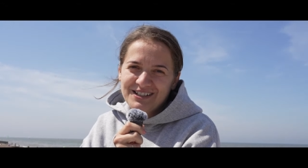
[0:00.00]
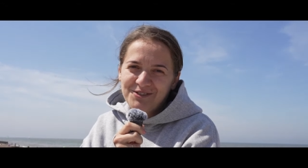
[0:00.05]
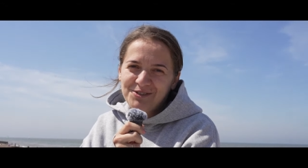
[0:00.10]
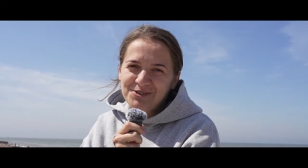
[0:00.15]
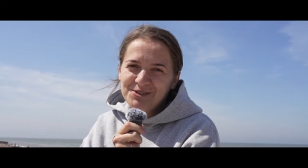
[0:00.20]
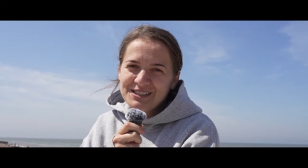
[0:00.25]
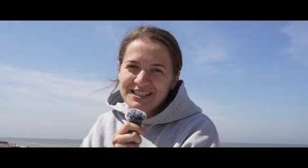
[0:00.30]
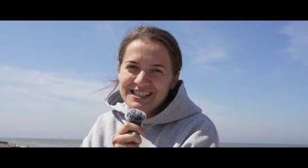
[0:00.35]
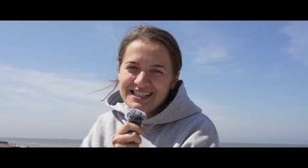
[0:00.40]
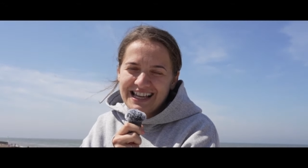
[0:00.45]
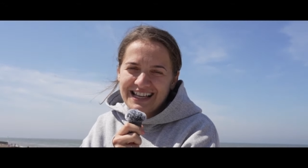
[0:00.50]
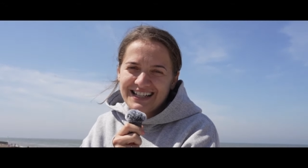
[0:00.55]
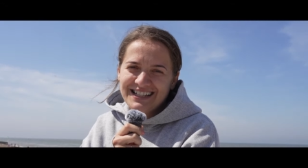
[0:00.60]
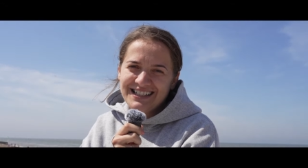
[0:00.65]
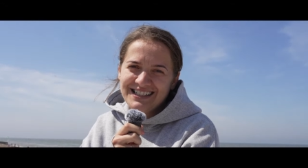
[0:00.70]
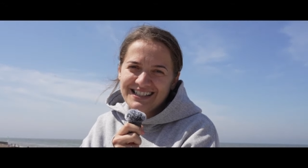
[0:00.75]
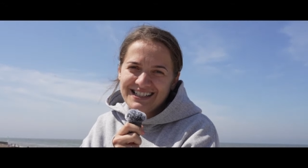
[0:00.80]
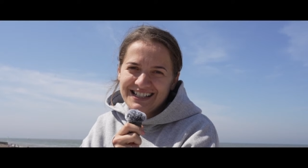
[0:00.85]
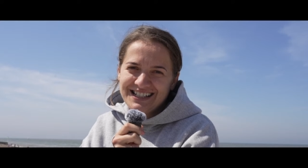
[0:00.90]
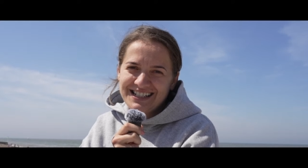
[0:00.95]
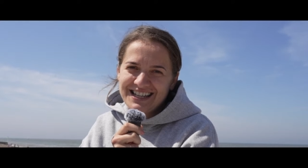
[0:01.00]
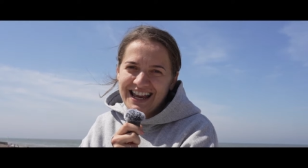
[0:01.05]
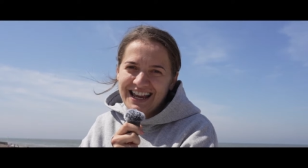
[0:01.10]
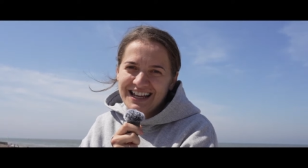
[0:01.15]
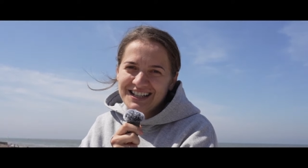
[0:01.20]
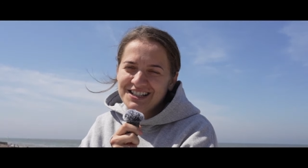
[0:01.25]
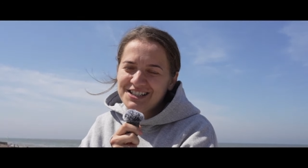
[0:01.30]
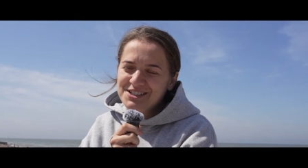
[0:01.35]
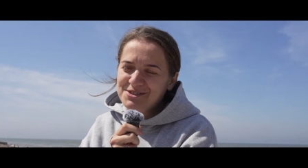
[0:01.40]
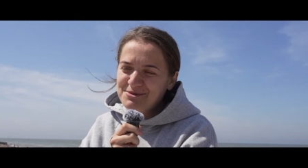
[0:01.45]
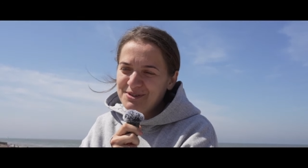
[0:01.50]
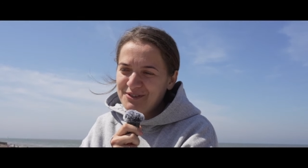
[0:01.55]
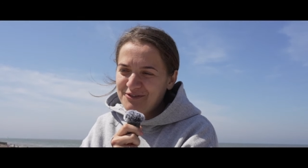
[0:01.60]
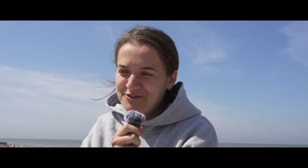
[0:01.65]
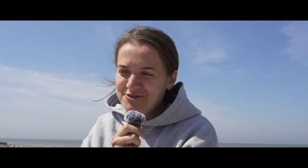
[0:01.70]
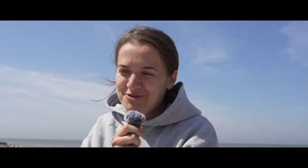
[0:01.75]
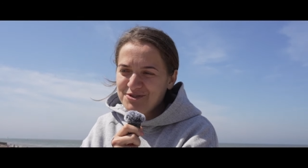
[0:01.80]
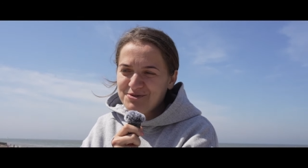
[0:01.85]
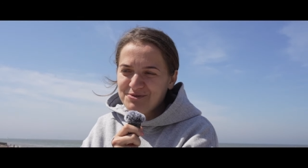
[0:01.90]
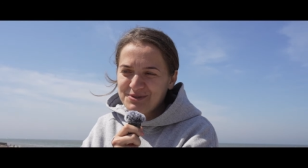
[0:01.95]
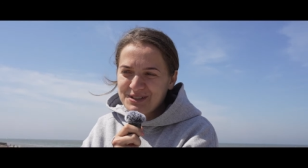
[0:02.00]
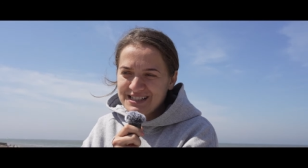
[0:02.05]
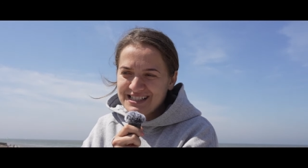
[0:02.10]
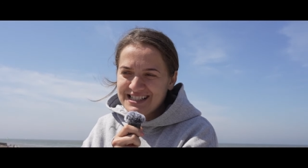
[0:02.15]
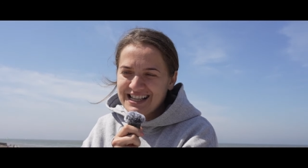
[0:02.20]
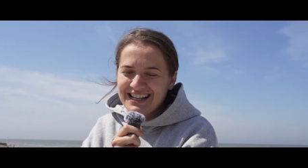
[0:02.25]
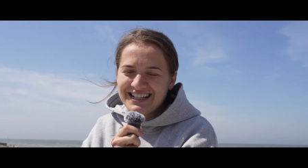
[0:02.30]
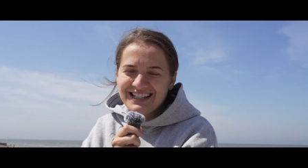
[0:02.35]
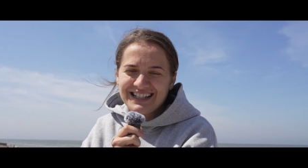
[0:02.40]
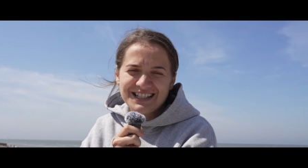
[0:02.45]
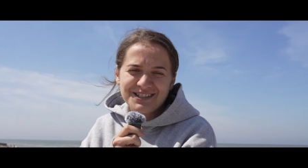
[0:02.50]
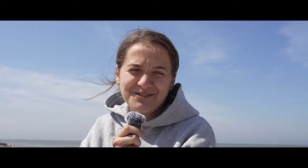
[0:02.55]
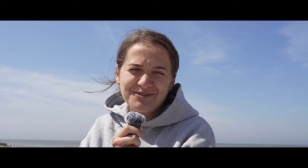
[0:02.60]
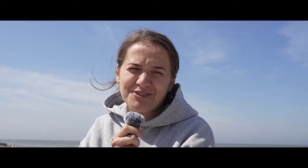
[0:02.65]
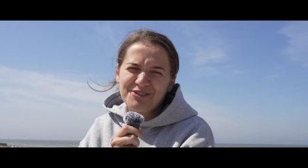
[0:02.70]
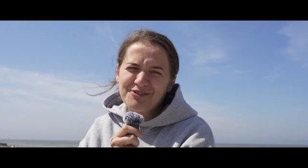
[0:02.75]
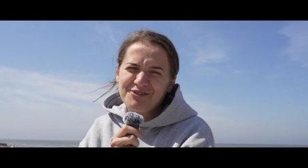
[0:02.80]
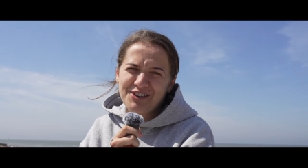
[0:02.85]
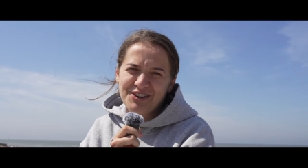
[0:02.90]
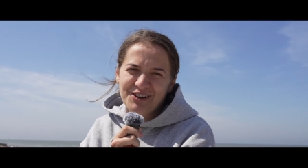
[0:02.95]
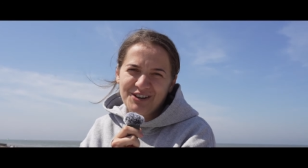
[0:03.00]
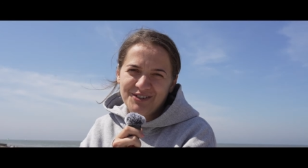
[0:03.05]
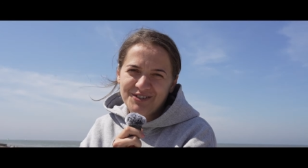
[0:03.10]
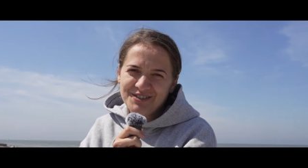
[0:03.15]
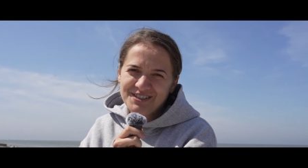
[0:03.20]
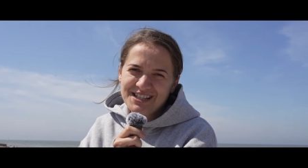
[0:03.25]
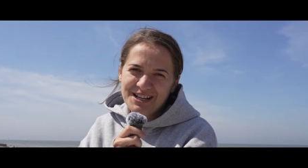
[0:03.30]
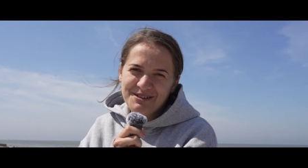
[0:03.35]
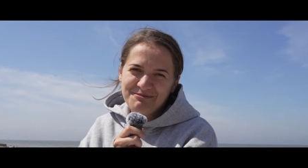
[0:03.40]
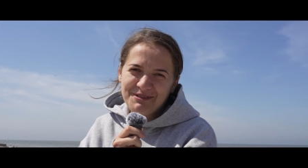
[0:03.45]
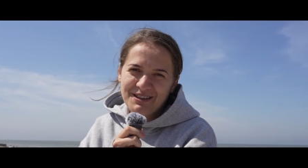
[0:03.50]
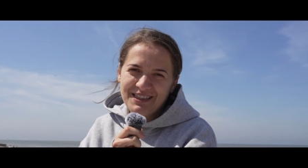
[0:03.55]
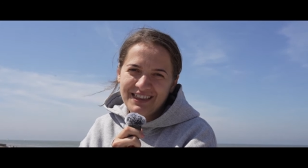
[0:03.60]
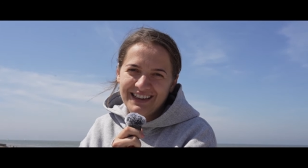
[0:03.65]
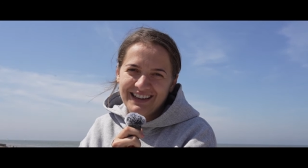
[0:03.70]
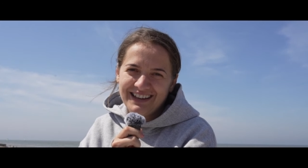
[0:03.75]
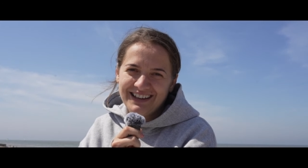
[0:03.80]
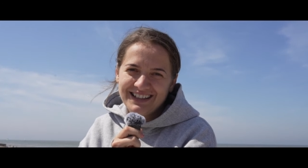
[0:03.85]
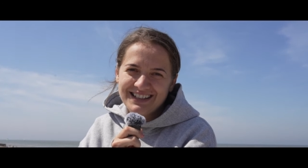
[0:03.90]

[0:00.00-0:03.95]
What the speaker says: all the sadness that she had, because we fought with sadness for a very long time with her,